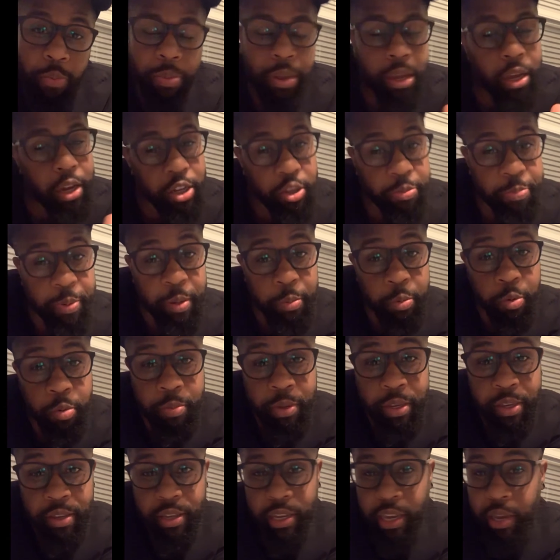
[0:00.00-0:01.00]
Because people have
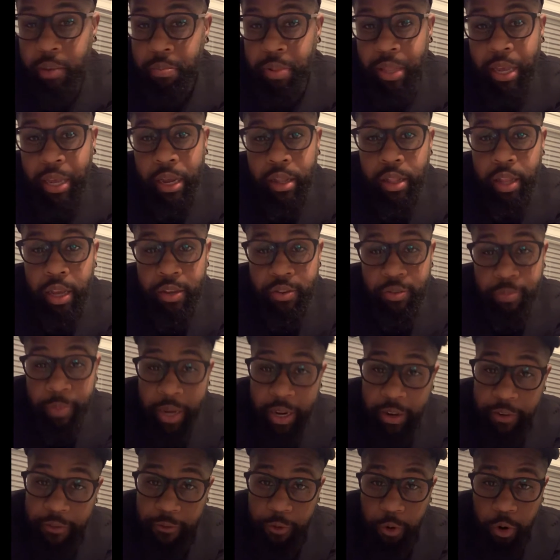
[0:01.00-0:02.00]
been saying Black Lives
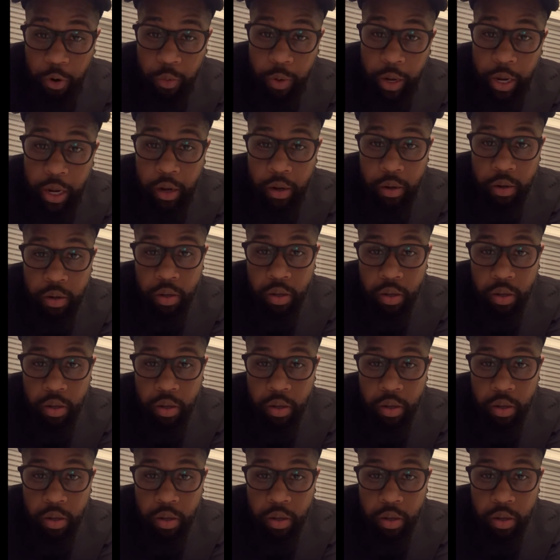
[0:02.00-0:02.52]
Matter for a while.